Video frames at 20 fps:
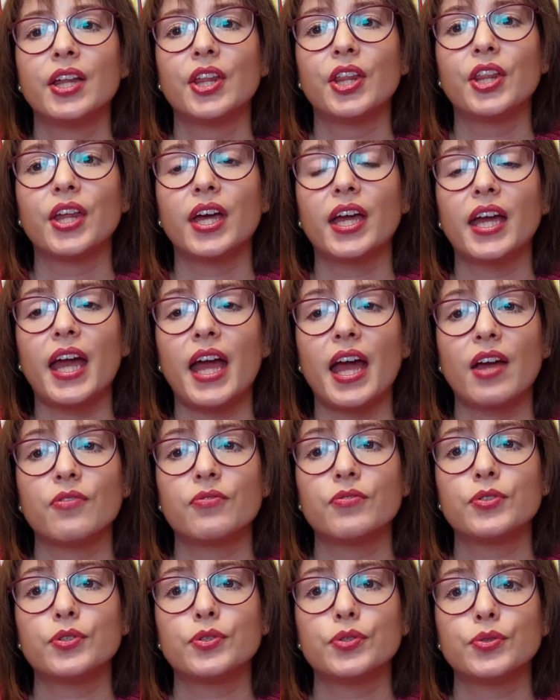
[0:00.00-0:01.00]
They
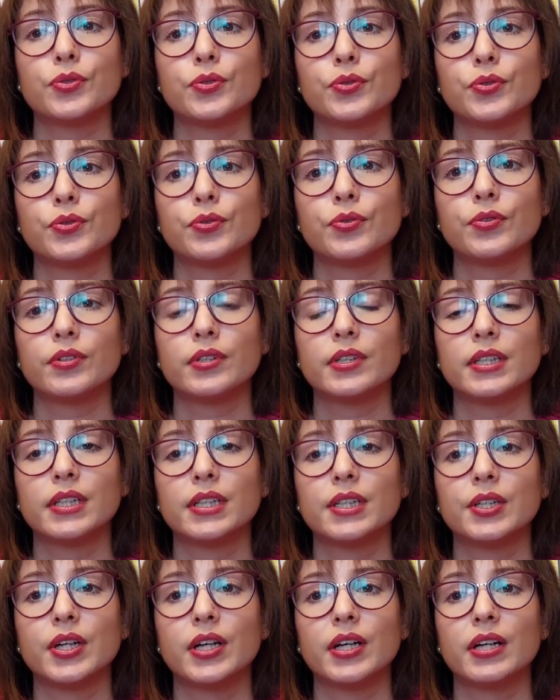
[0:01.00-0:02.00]
have to
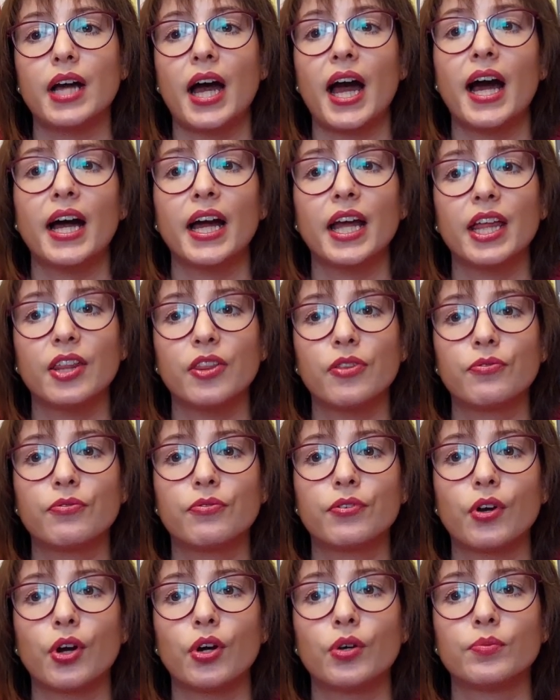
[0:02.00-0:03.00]
hide
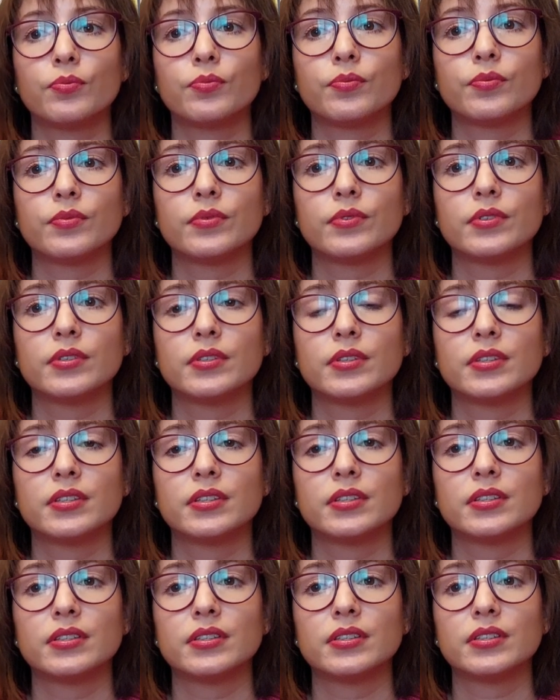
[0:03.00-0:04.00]
from
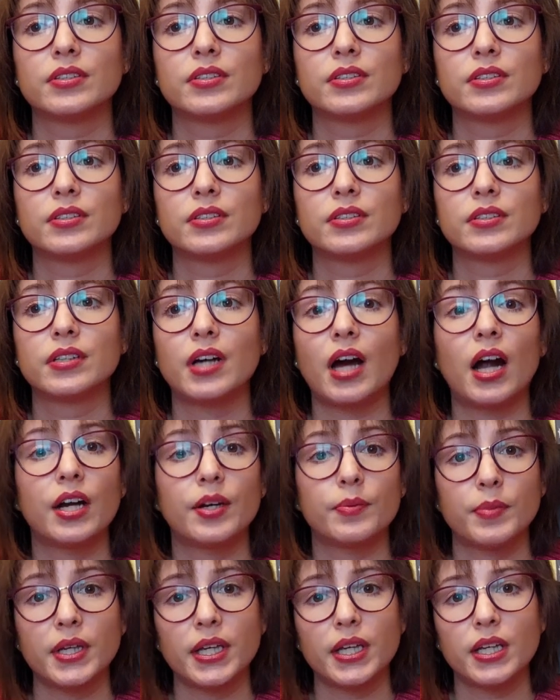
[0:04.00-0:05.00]
the
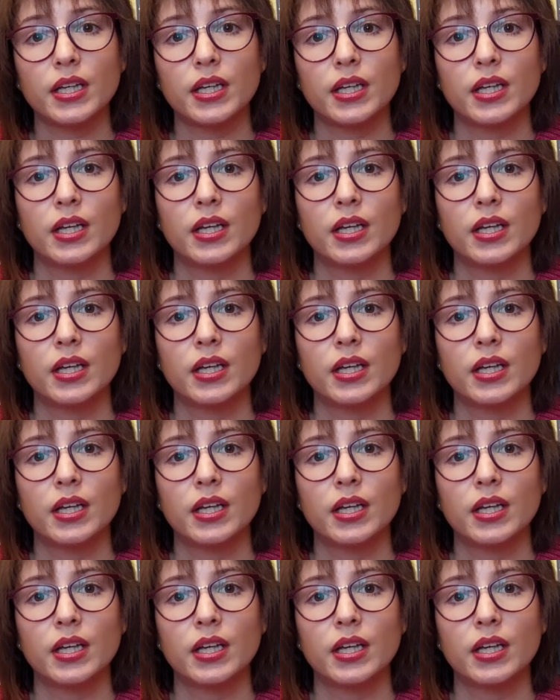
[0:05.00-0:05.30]
army